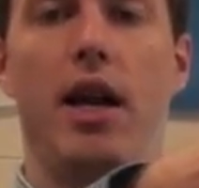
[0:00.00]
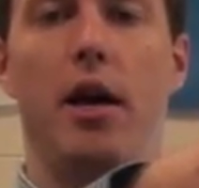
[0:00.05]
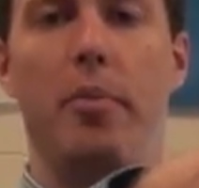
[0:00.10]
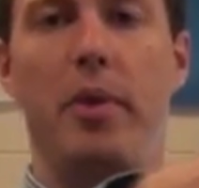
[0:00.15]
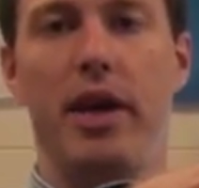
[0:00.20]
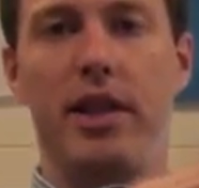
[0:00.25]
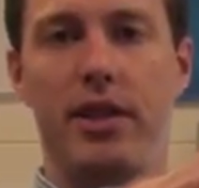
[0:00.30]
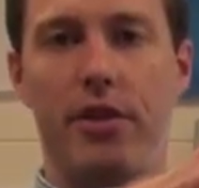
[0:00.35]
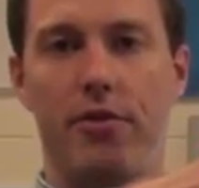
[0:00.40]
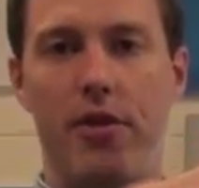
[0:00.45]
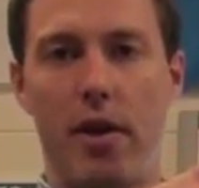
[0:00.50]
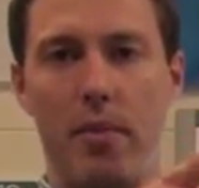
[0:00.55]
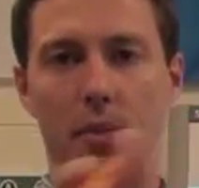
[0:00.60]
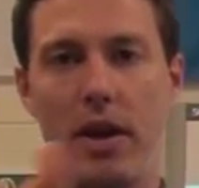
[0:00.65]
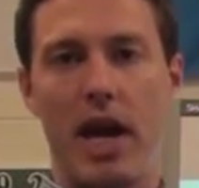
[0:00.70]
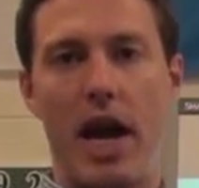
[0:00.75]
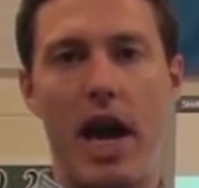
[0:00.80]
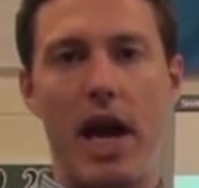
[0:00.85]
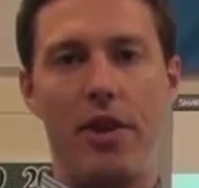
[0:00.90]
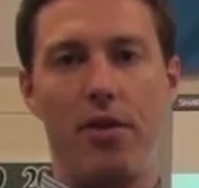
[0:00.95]
up, as if I'm
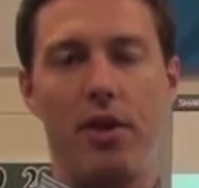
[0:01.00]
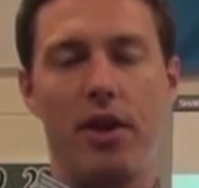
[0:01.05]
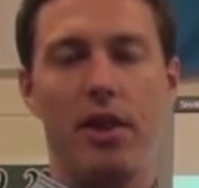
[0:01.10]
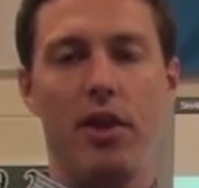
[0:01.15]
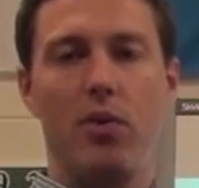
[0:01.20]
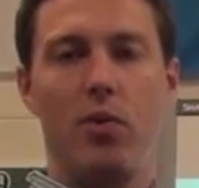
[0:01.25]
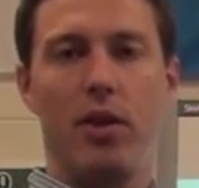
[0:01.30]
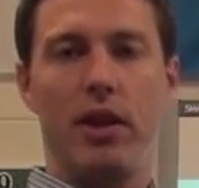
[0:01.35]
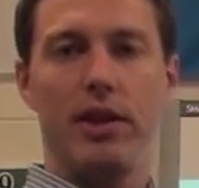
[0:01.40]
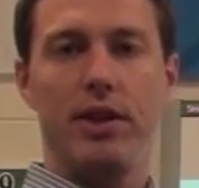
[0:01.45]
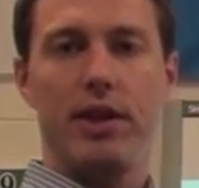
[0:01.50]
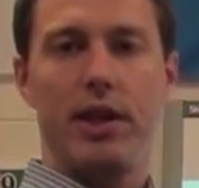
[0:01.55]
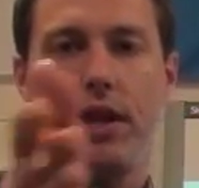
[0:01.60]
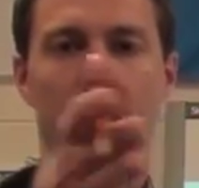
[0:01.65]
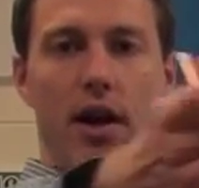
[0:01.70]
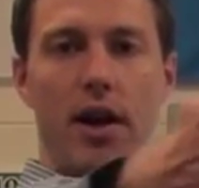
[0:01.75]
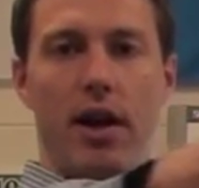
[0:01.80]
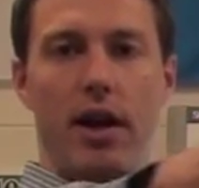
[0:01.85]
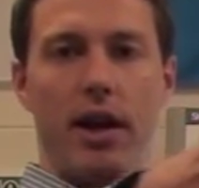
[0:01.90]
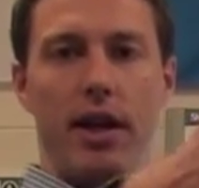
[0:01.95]
gathering the ones
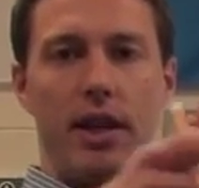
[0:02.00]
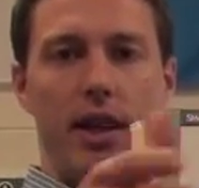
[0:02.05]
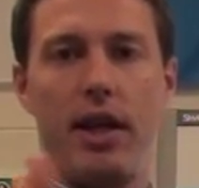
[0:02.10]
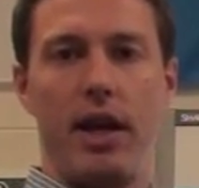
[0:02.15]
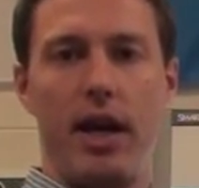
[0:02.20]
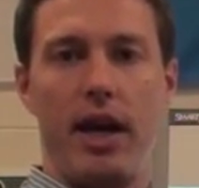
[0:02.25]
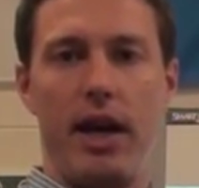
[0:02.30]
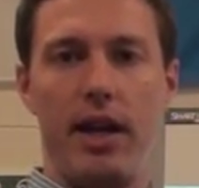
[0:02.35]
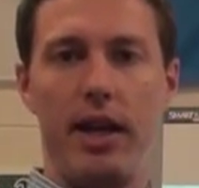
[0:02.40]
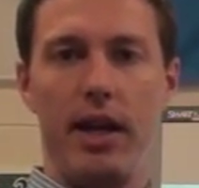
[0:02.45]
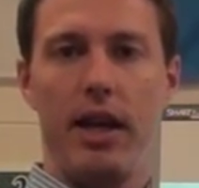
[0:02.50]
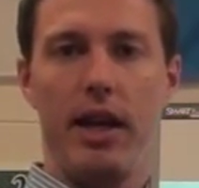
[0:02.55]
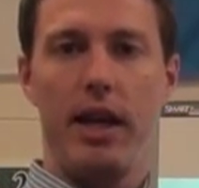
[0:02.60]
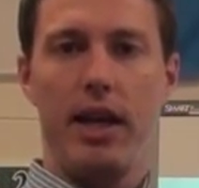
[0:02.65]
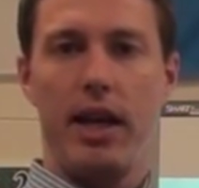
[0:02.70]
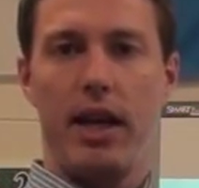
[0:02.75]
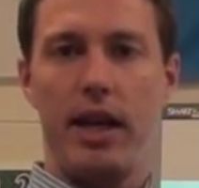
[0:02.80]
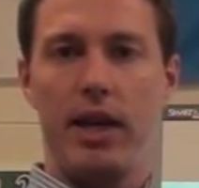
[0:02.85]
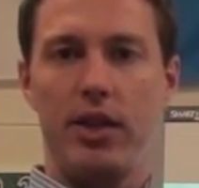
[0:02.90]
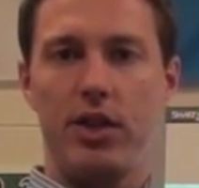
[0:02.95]
that aren't in line
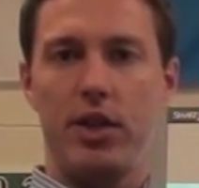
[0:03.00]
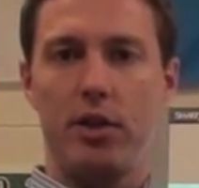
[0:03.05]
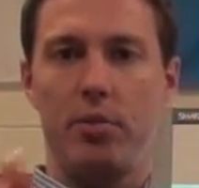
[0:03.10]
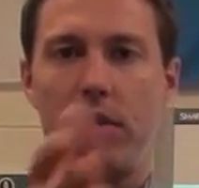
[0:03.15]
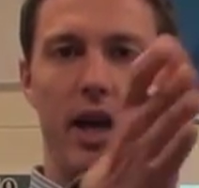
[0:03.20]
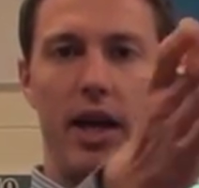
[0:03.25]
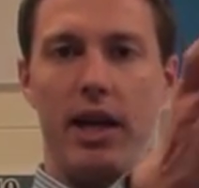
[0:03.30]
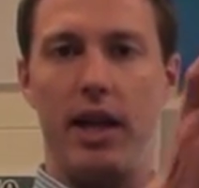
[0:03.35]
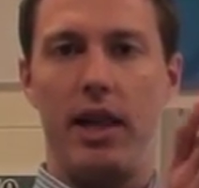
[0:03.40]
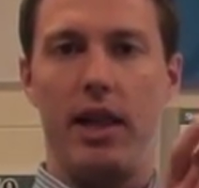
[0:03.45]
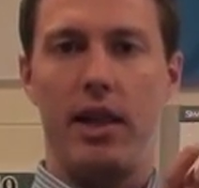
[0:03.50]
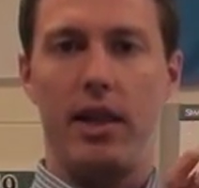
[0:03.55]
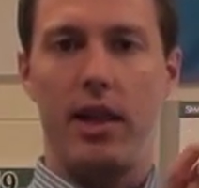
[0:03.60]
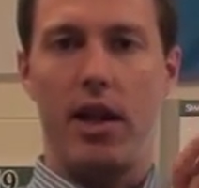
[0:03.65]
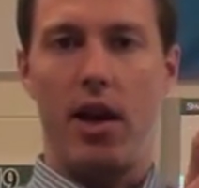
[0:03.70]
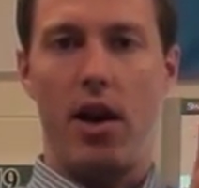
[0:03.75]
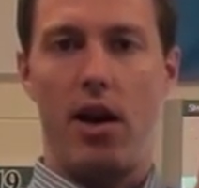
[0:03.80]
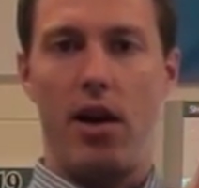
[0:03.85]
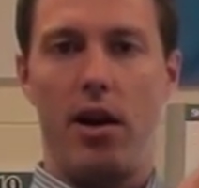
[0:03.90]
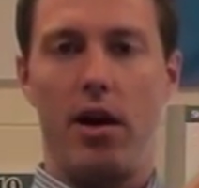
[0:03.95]
into my
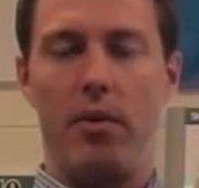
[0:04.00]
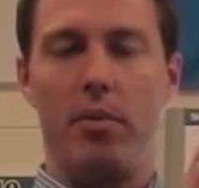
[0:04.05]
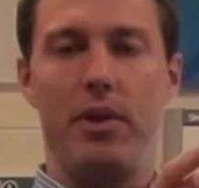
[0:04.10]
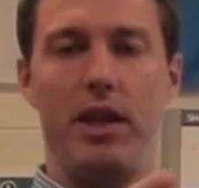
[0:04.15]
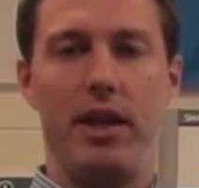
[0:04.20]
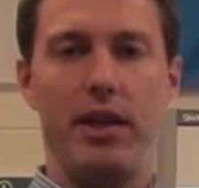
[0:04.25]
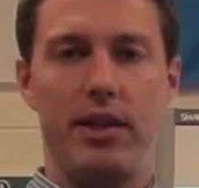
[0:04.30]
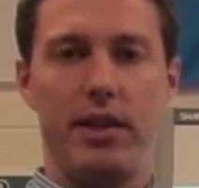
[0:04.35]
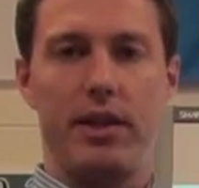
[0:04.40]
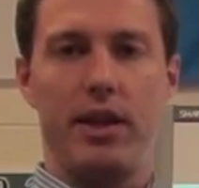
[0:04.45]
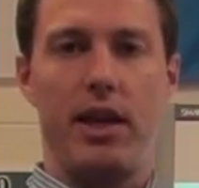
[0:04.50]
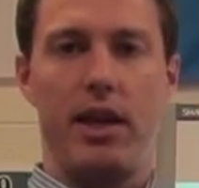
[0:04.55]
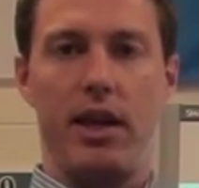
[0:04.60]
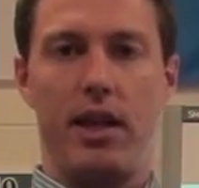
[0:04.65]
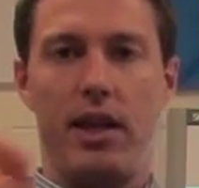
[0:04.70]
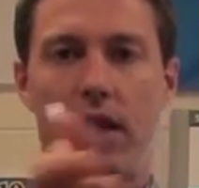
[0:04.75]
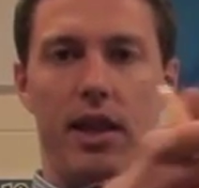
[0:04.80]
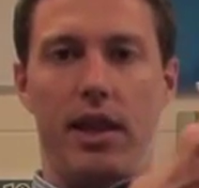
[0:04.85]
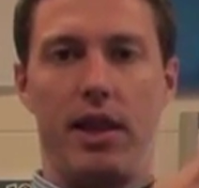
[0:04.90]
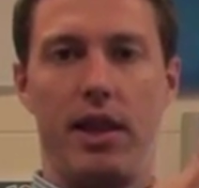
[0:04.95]
arm that's
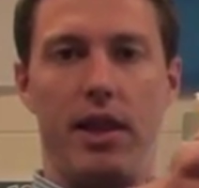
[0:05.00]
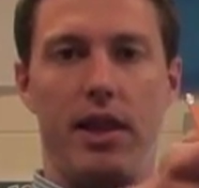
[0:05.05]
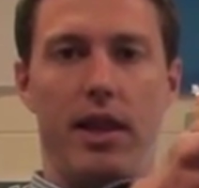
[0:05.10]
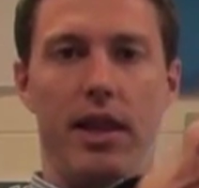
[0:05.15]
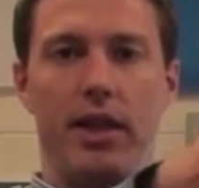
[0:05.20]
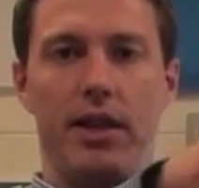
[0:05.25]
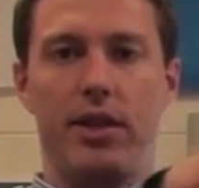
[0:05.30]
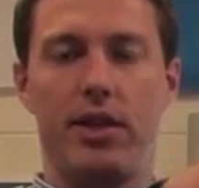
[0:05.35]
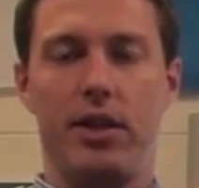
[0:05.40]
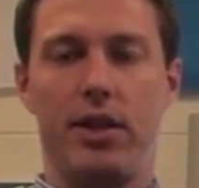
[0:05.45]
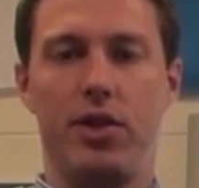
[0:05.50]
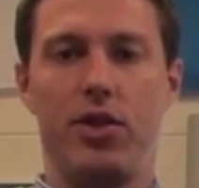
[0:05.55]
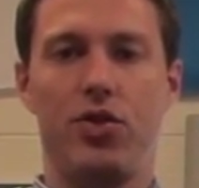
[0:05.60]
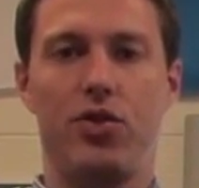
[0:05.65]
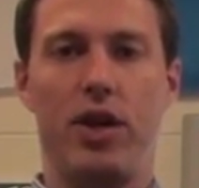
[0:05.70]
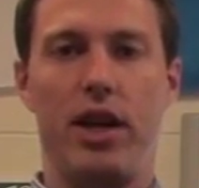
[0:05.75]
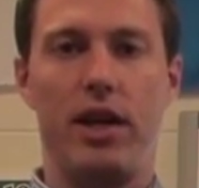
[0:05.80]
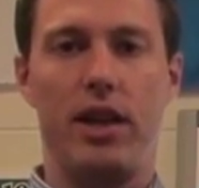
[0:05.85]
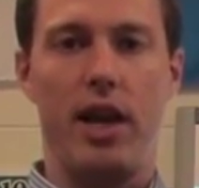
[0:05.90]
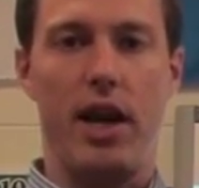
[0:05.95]
the
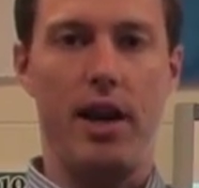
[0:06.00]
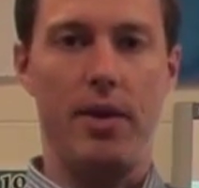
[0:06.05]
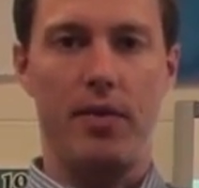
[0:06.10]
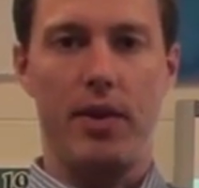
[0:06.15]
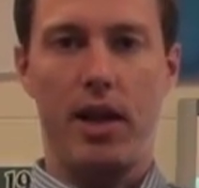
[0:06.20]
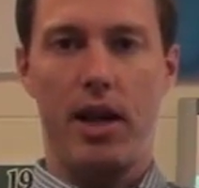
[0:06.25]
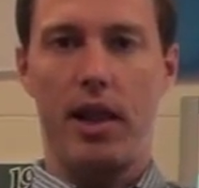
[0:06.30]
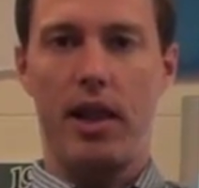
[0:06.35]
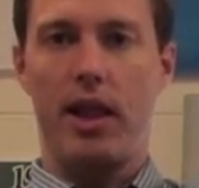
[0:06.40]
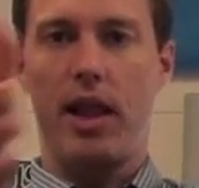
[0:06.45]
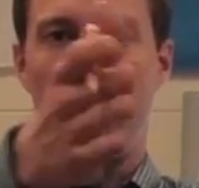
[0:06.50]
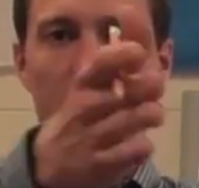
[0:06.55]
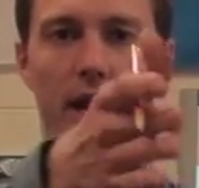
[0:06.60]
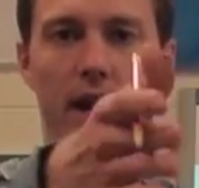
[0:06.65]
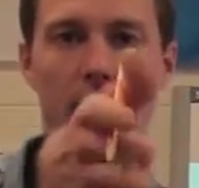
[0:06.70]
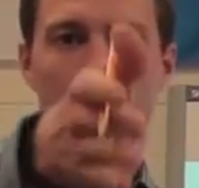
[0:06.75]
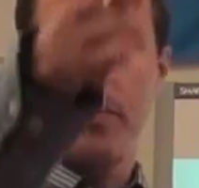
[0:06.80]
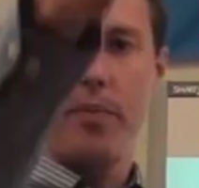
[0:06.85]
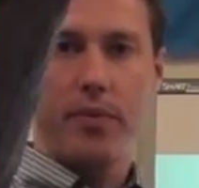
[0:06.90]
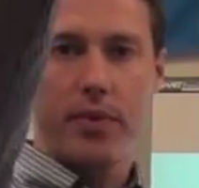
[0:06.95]
straight line. Line
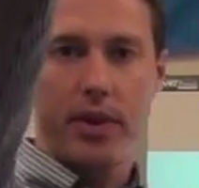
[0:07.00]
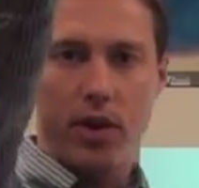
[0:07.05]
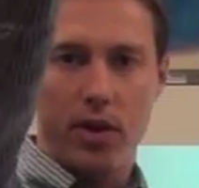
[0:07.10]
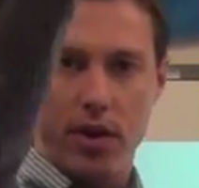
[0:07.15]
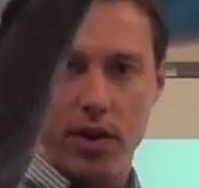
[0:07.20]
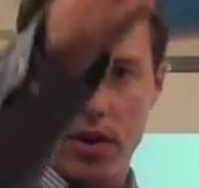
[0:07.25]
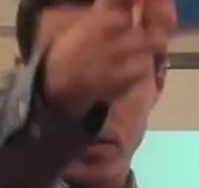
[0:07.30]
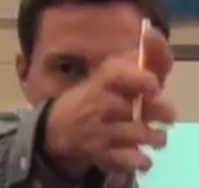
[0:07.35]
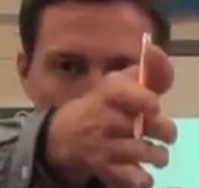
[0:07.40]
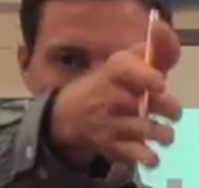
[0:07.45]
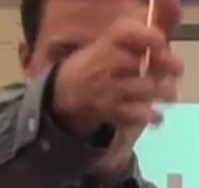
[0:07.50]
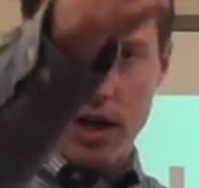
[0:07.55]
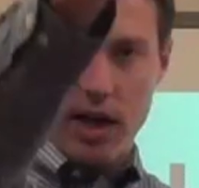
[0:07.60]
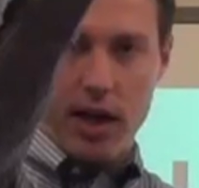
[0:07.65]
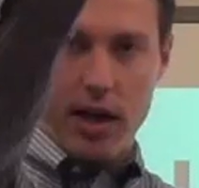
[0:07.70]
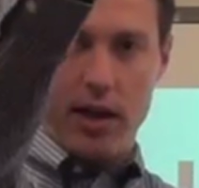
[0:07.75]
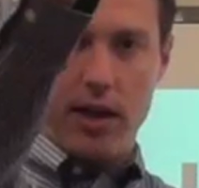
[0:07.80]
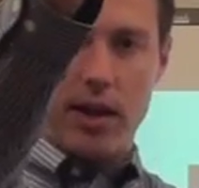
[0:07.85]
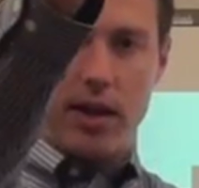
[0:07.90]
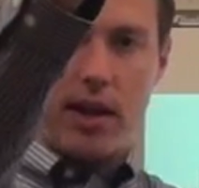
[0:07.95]
up, or
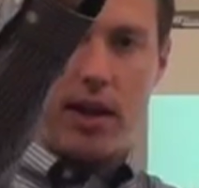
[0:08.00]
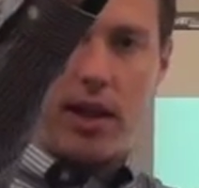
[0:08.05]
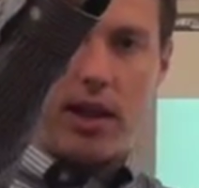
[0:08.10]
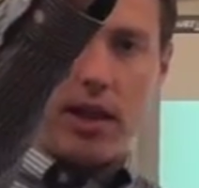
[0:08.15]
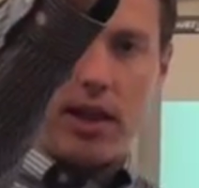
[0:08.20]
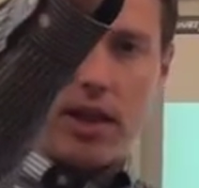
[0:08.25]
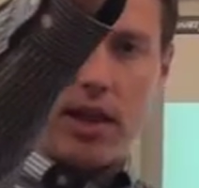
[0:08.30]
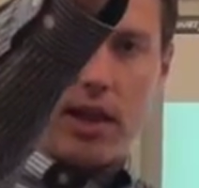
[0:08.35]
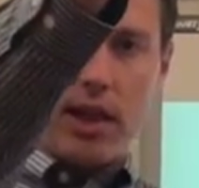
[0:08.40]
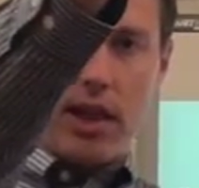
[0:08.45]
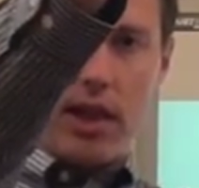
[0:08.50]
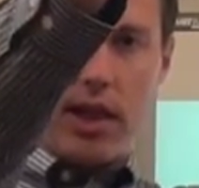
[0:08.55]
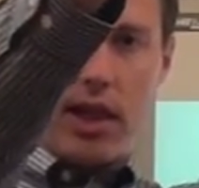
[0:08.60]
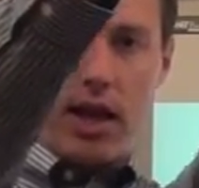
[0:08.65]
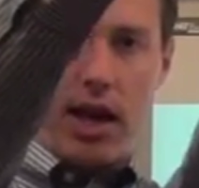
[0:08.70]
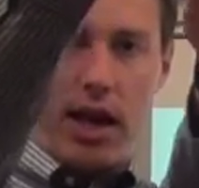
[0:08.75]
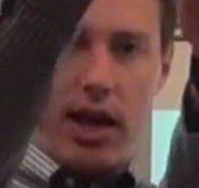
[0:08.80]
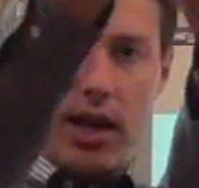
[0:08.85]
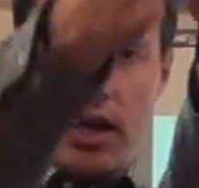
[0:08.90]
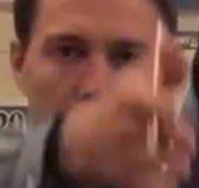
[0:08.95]

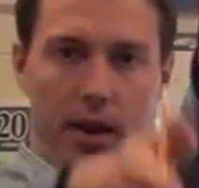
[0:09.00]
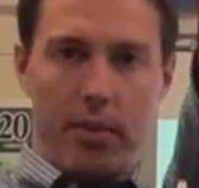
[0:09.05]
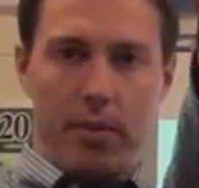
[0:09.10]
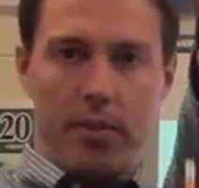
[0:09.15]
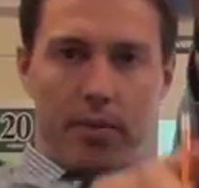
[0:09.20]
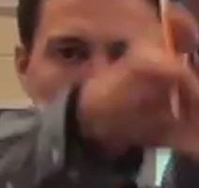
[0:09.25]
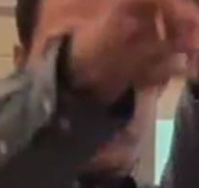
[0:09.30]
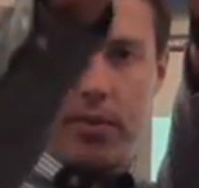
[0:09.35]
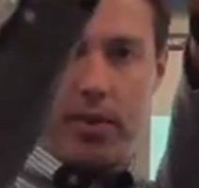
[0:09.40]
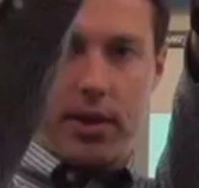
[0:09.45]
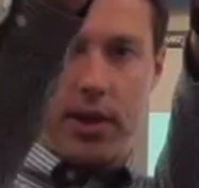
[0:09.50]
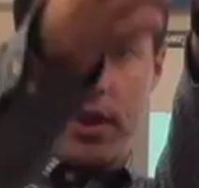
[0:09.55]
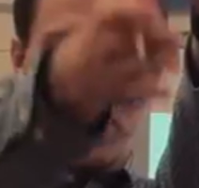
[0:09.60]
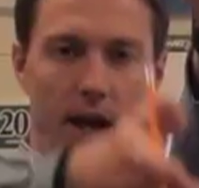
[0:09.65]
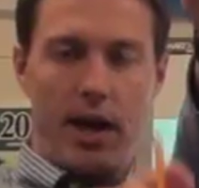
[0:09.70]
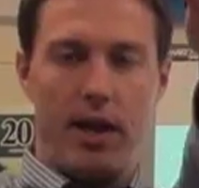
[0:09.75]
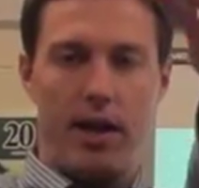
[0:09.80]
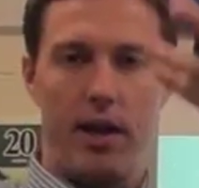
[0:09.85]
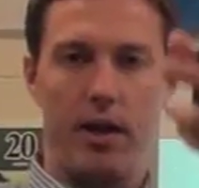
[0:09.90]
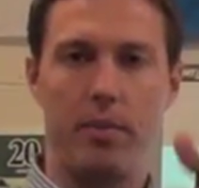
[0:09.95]
line up,
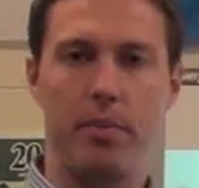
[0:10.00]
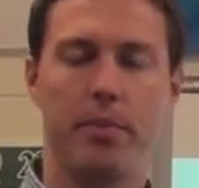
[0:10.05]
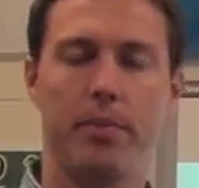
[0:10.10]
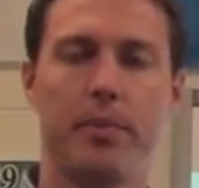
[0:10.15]
line up.